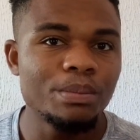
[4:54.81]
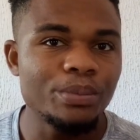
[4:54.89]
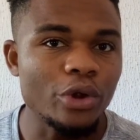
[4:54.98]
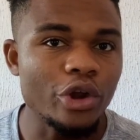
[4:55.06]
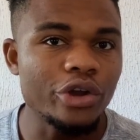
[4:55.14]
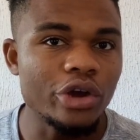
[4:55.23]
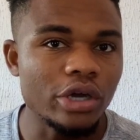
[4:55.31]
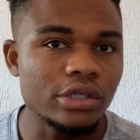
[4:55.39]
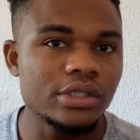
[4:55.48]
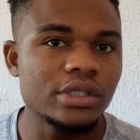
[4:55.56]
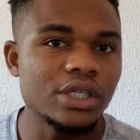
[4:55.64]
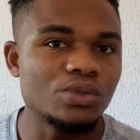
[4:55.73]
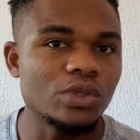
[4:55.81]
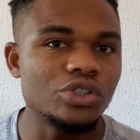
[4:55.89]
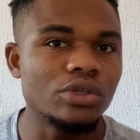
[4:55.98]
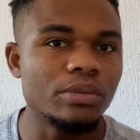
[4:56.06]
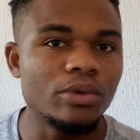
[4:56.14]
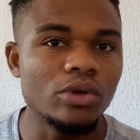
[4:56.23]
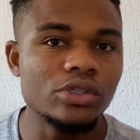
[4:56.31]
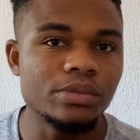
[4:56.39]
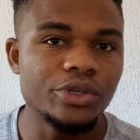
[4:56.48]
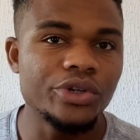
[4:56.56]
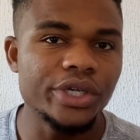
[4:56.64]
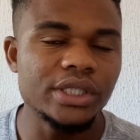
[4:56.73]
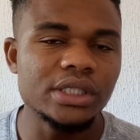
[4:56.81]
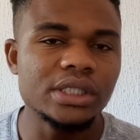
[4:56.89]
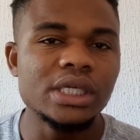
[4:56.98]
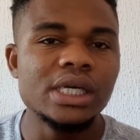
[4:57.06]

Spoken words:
product is what you're going to be creating.